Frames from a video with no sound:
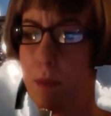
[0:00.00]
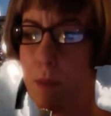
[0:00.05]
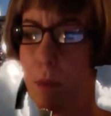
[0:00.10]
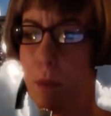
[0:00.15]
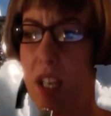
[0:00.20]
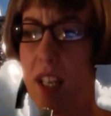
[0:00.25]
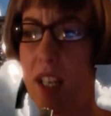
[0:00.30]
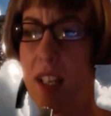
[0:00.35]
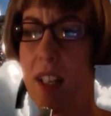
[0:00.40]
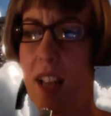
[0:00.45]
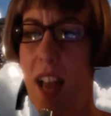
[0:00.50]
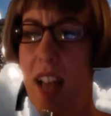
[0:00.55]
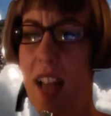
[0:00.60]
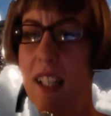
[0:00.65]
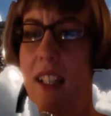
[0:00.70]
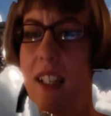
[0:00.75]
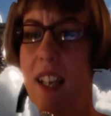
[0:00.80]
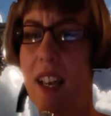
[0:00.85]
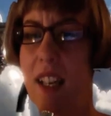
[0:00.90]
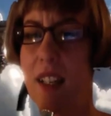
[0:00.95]
In any
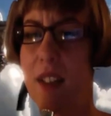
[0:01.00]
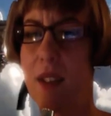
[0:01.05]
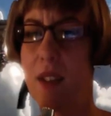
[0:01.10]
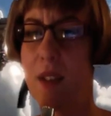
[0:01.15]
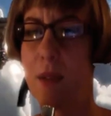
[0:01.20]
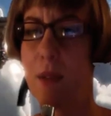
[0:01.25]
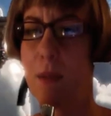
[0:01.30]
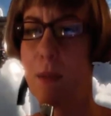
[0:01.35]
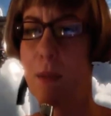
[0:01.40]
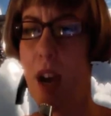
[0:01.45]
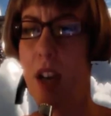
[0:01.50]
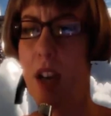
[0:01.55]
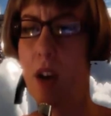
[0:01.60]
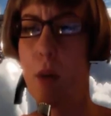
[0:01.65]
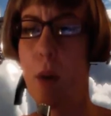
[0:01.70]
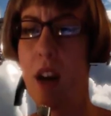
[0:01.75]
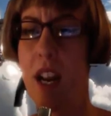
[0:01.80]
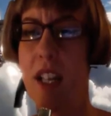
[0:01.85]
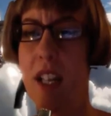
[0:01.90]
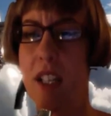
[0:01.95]
case, I don't
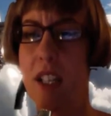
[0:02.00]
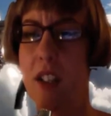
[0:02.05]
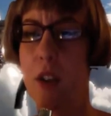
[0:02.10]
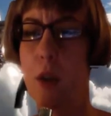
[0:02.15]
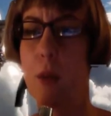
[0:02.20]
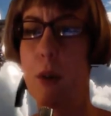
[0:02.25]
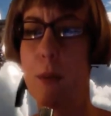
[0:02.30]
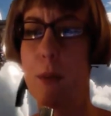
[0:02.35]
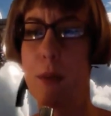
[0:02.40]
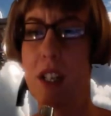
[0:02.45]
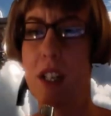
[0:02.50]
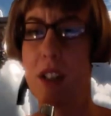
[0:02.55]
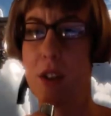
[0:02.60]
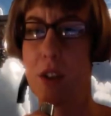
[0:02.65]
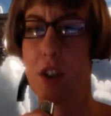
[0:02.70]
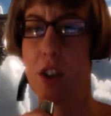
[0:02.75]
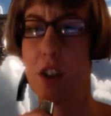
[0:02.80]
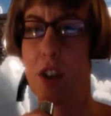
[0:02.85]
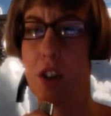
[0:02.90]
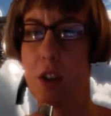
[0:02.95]
want any human being's
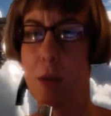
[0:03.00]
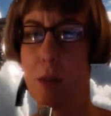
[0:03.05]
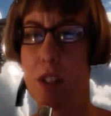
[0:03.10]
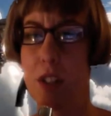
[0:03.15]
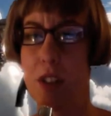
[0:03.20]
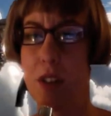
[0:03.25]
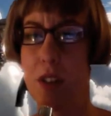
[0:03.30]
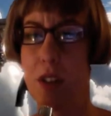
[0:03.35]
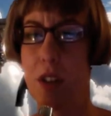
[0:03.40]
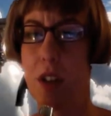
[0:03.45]
judgment.